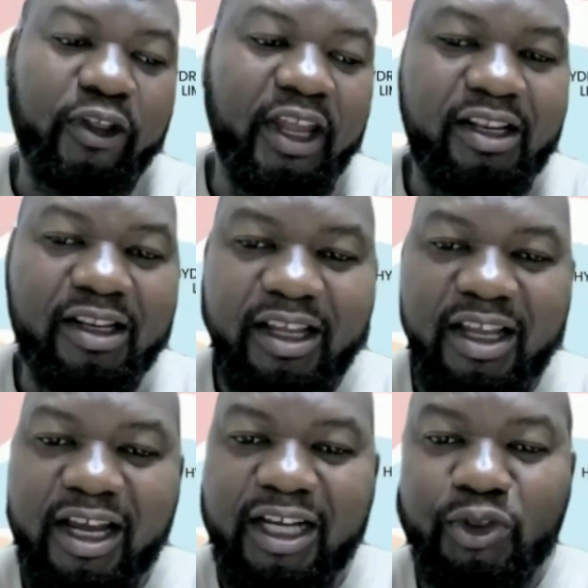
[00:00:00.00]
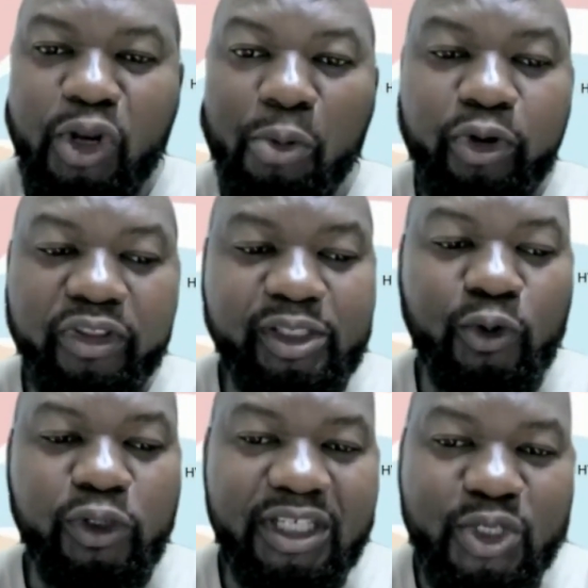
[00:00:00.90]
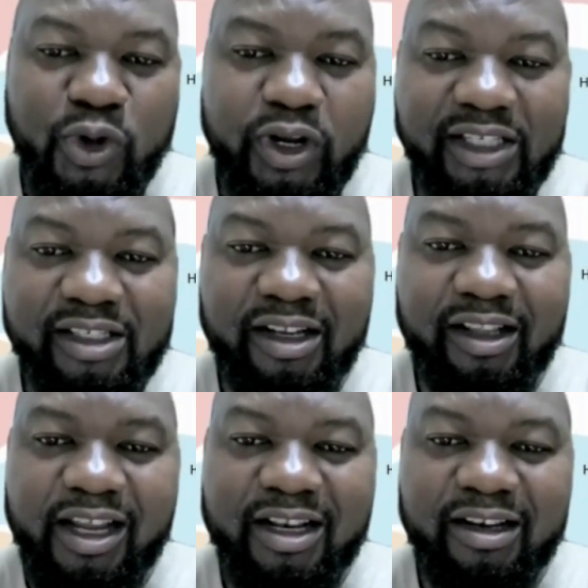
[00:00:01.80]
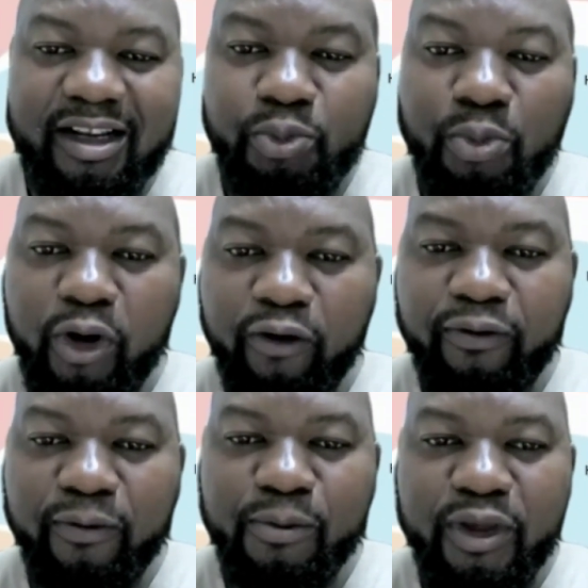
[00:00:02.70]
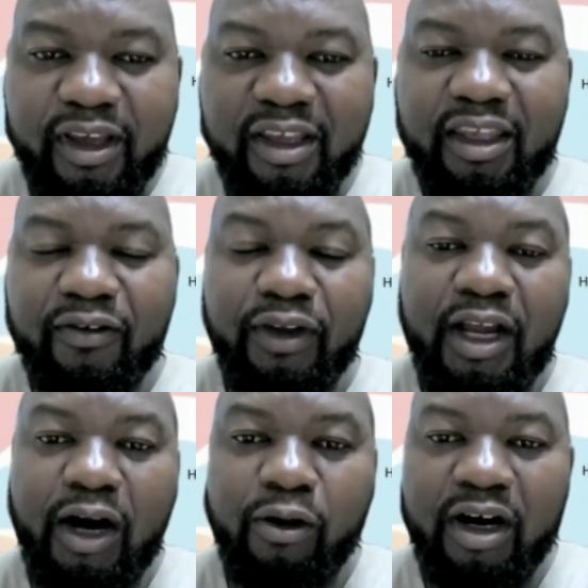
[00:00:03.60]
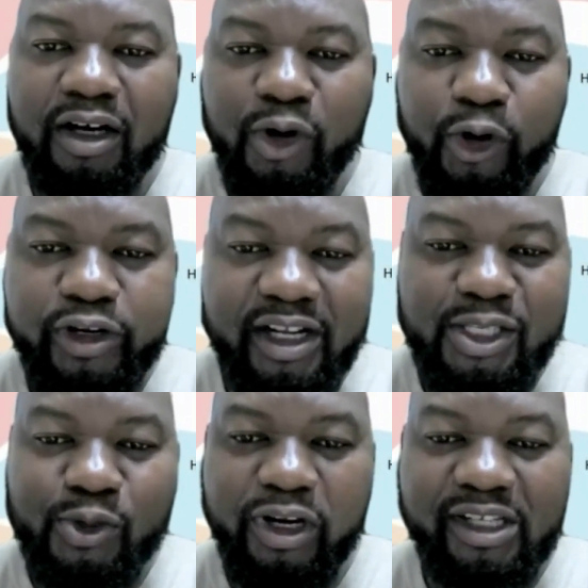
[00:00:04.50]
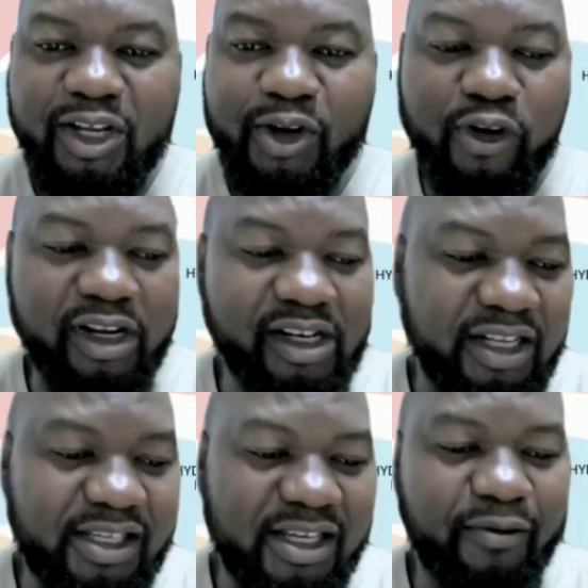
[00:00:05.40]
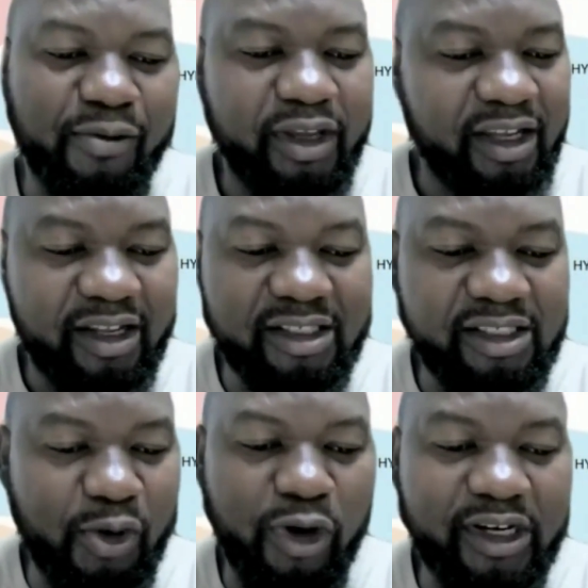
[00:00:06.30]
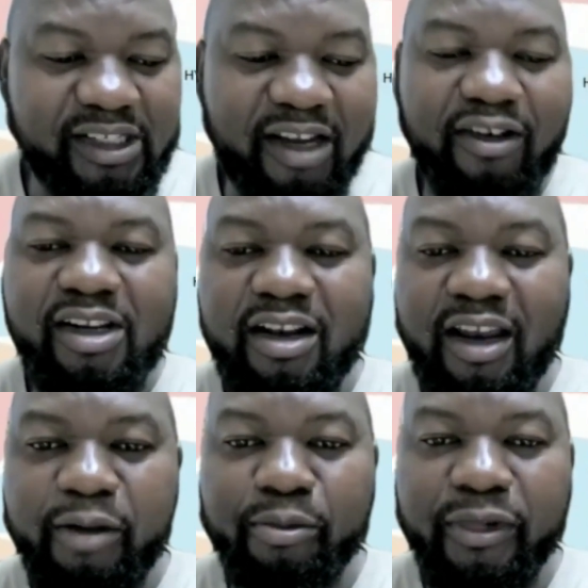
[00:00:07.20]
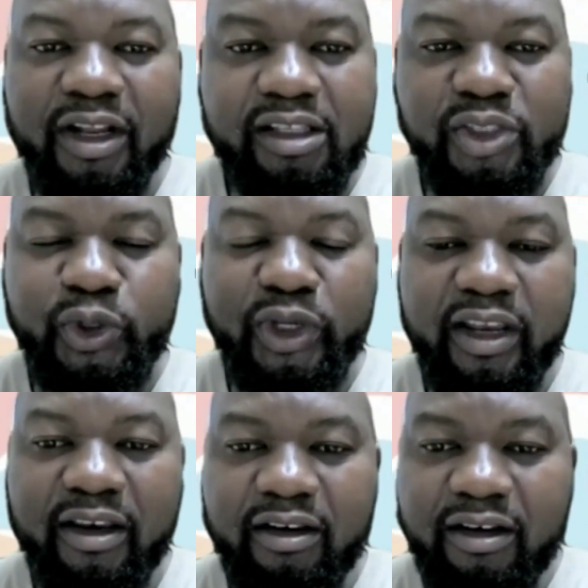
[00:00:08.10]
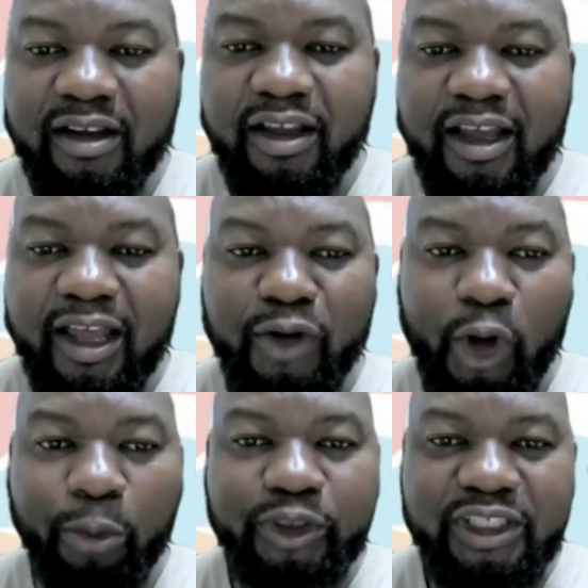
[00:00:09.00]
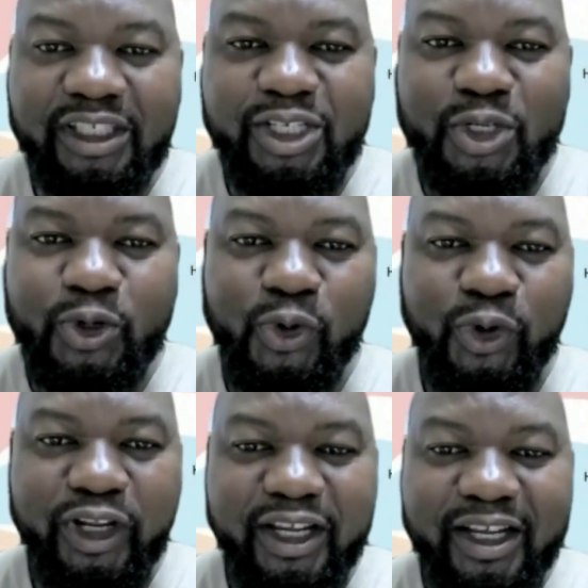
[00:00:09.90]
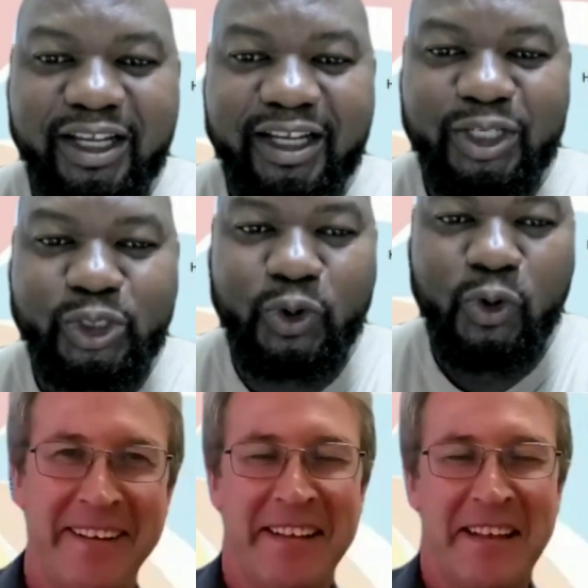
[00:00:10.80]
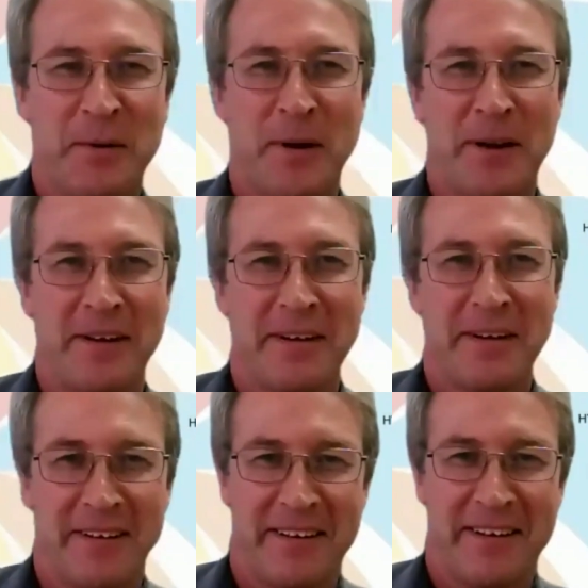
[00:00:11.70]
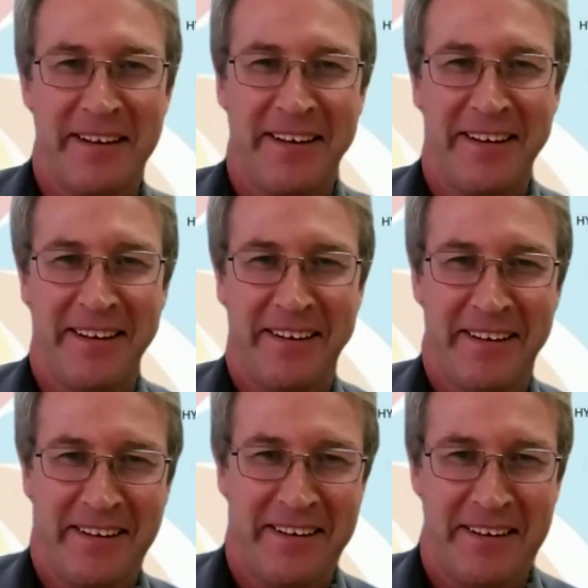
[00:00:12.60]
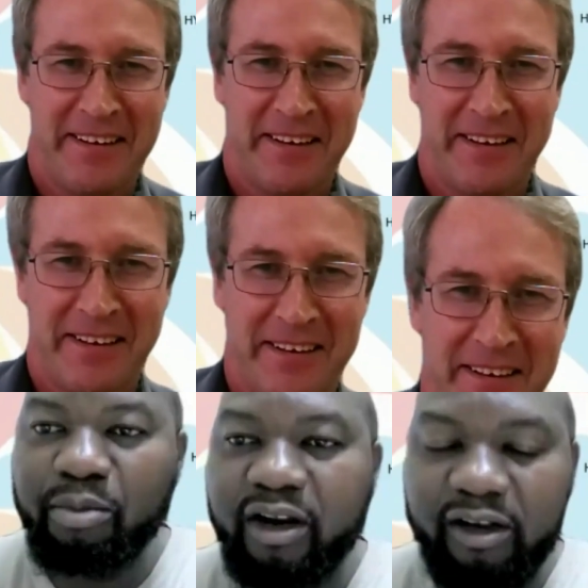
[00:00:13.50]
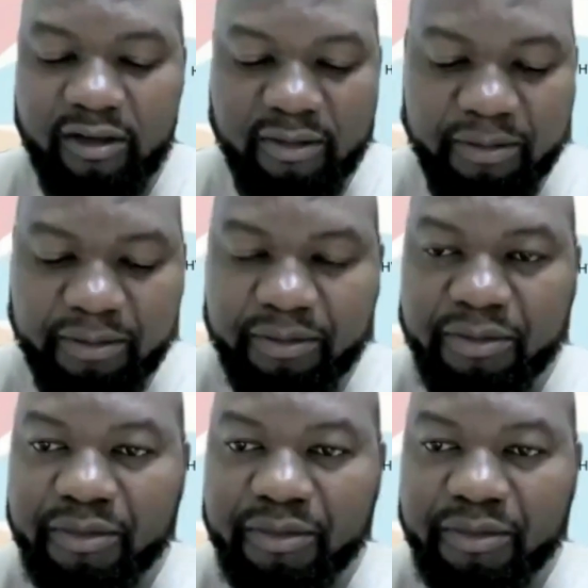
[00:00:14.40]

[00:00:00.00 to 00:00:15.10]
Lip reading: So then I just want to put this question to Justin, then as part of giving our audience what is the correct answer. Justin, what is hydrated lime? Then at least you can have an opportunity to offer some guidance based on the poll that Elmin has been running in parallel.